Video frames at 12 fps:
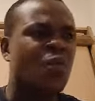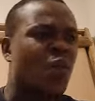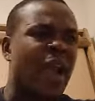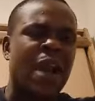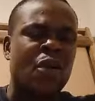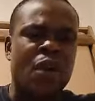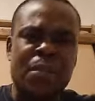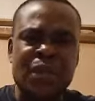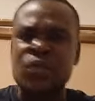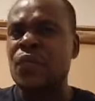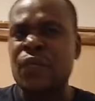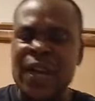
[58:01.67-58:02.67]
we are coming
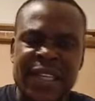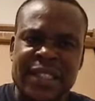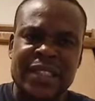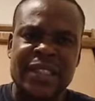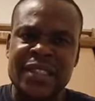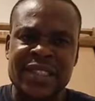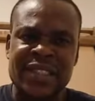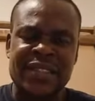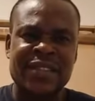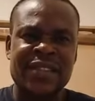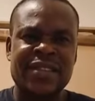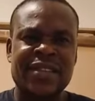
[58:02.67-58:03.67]
to fight
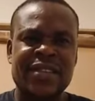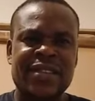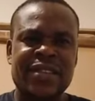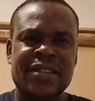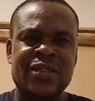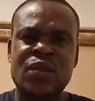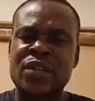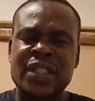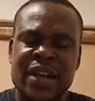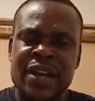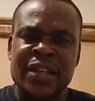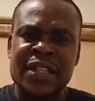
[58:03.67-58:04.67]
your
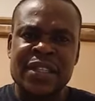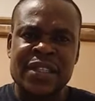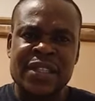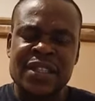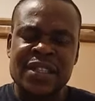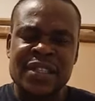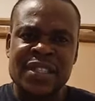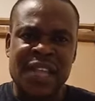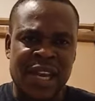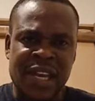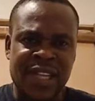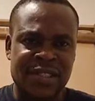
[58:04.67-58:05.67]
terrorist
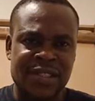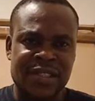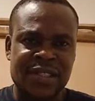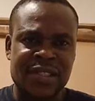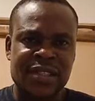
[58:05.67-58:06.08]
challenge.